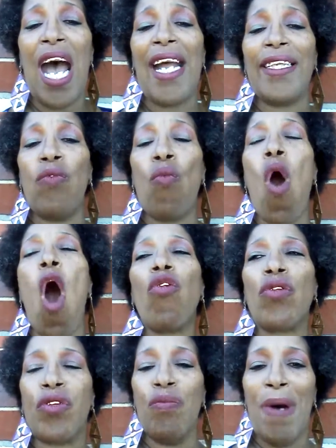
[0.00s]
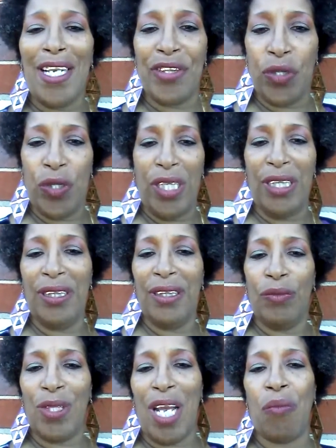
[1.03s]
I didn't walk through my door
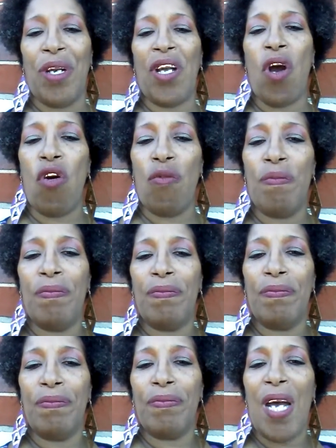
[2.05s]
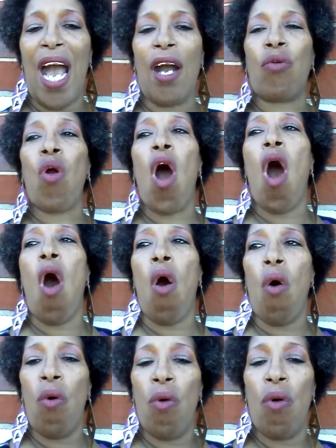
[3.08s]
when I went home. I
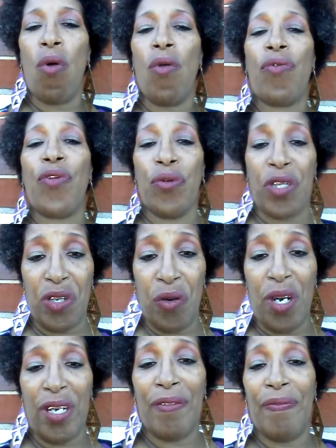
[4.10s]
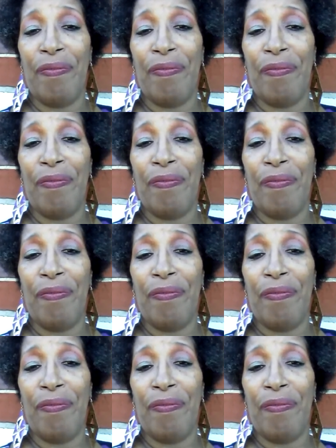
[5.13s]
crawled through the door